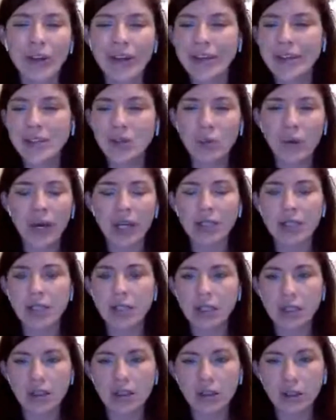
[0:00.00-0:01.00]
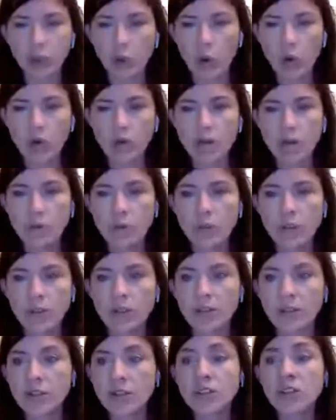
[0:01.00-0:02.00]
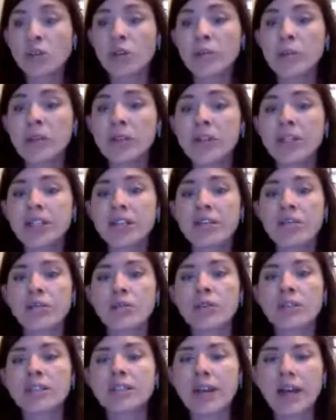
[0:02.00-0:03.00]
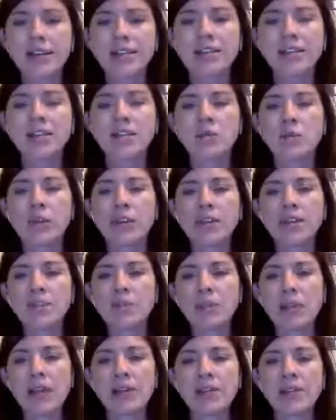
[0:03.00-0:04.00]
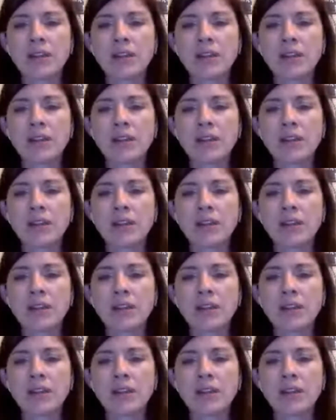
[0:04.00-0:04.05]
way to kill yours was to distribute it through the diocese with his blessing.